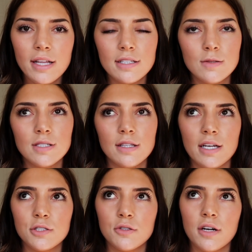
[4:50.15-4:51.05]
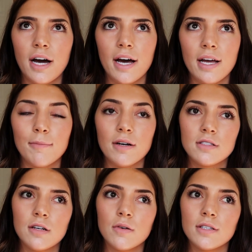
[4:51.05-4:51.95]
and this was in like junior high, about
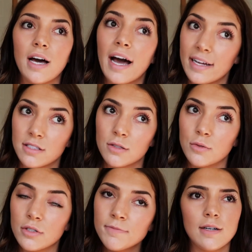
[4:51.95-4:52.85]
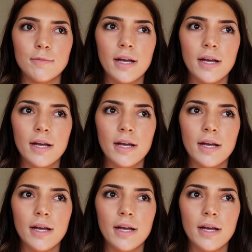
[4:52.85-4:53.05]
to go into high school.